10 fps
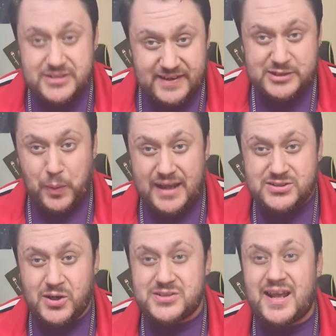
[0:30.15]
So this place
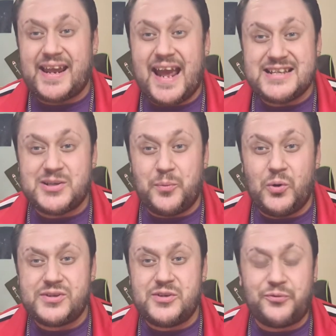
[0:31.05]
looks like it has some
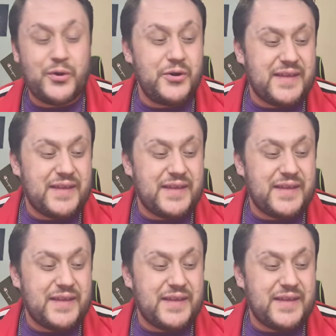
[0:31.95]
awesome food.